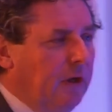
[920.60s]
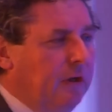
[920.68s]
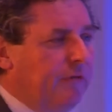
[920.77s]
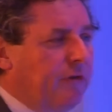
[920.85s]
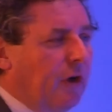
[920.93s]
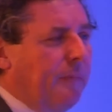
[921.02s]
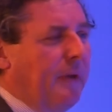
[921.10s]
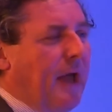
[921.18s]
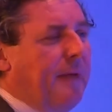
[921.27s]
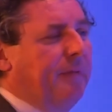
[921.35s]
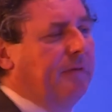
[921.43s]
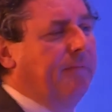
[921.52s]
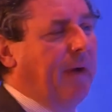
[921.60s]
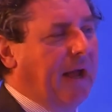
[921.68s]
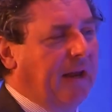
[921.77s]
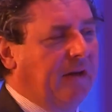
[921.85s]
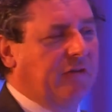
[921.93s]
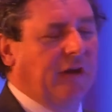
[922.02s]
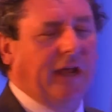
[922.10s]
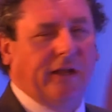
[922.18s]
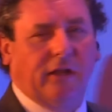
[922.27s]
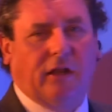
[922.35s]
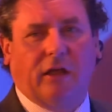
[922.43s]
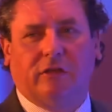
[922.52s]
You've got to be able to manage and
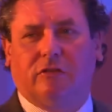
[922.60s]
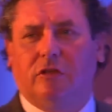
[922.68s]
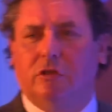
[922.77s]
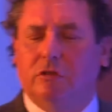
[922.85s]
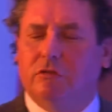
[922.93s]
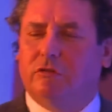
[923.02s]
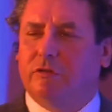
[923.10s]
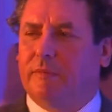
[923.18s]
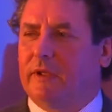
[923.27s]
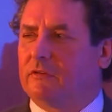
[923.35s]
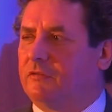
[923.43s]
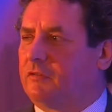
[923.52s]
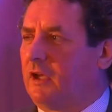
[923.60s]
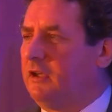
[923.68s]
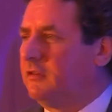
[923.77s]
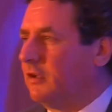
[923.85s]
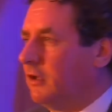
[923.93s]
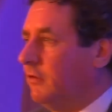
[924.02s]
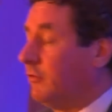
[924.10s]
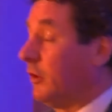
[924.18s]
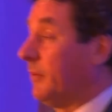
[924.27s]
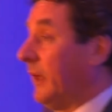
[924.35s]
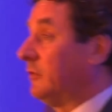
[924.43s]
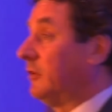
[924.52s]
analyze huge amounts of data. You've got
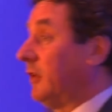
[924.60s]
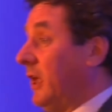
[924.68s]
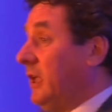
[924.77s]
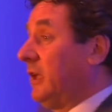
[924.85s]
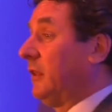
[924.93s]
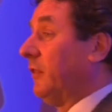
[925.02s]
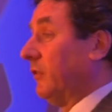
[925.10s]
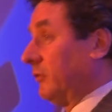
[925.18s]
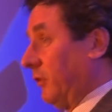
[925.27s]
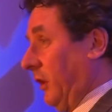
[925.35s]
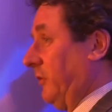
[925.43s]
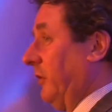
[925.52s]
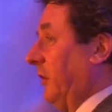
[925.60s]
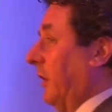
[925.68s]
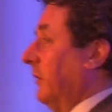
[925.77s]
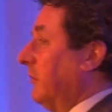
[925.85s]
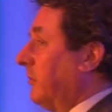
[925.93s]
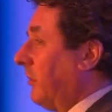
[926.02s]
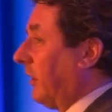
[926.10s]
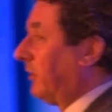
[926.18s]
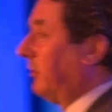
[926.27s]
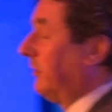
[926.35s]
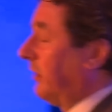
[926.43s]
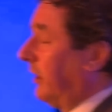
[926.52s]
to be able to take the structured and
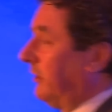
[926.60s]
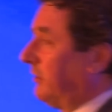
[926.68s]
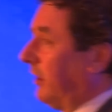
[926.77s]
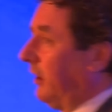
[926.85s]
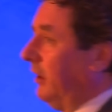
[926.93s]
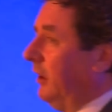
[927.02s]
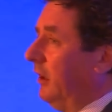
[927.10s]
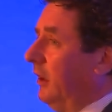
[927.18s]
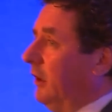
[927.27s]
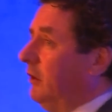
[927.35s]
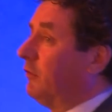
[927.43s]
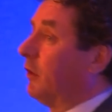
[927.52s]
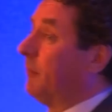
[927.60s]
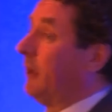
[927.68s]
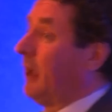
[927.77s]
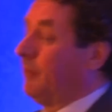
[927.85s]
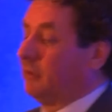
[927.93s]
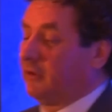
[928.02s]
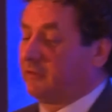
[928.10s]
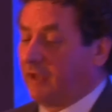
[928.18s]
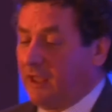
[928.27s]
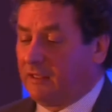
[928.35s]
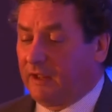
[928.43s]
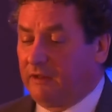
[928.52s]
unstructured data. You've got to be able to
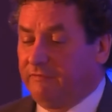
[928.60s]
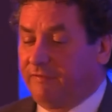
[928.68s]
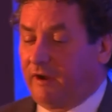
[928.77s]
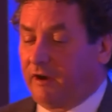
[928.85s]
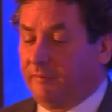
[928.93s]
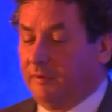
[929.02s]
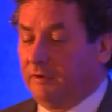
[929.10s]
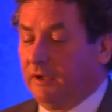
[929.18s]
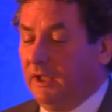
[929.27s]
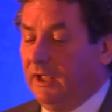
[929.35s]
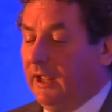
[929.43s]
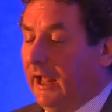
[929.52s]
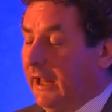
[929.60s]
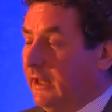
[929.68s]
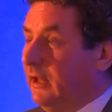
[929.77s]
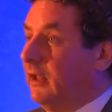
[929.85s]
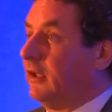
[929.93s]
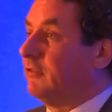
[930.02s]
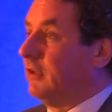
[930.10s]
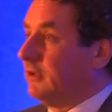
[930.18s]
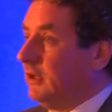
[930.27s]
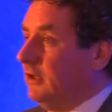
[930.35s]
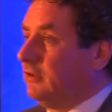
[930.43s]
take that environment, analyze it,